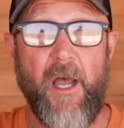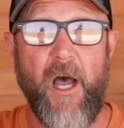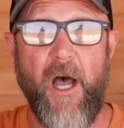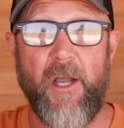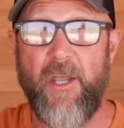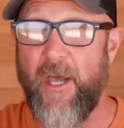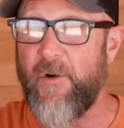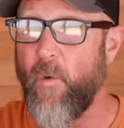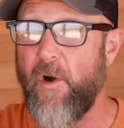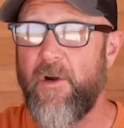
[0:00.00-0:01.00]

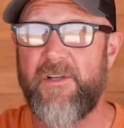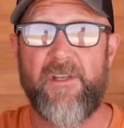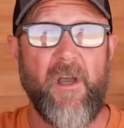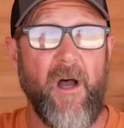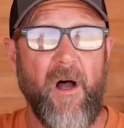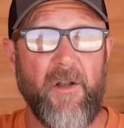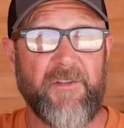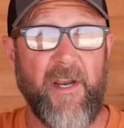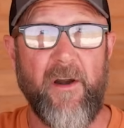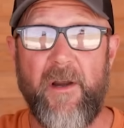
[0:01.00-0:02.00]
Gunworks,
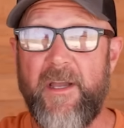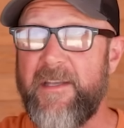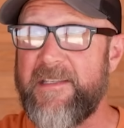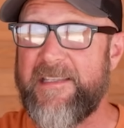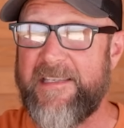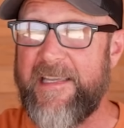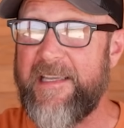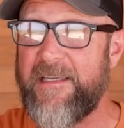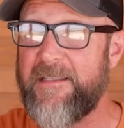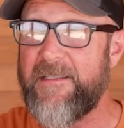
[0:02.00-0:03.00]
Altera,
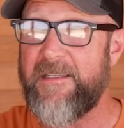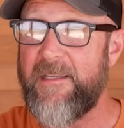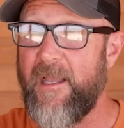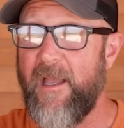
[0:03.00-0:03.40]
Seekins,